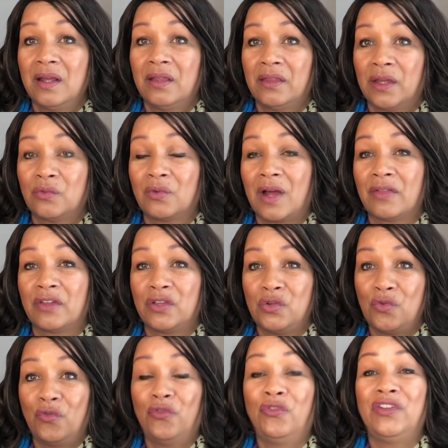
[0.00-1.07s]
They'd rather
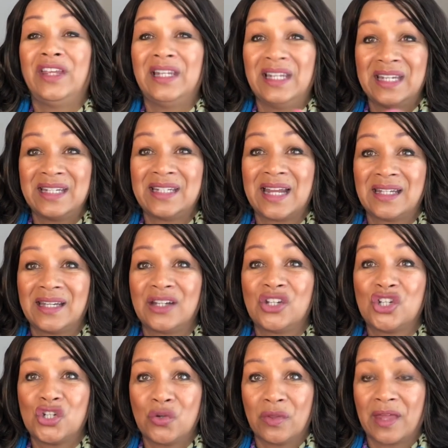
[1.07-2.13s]
you feel
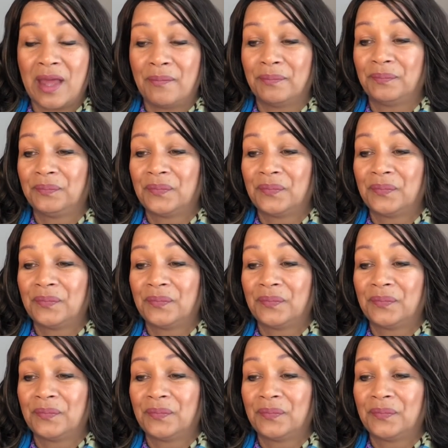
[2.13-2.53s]
indebted to them.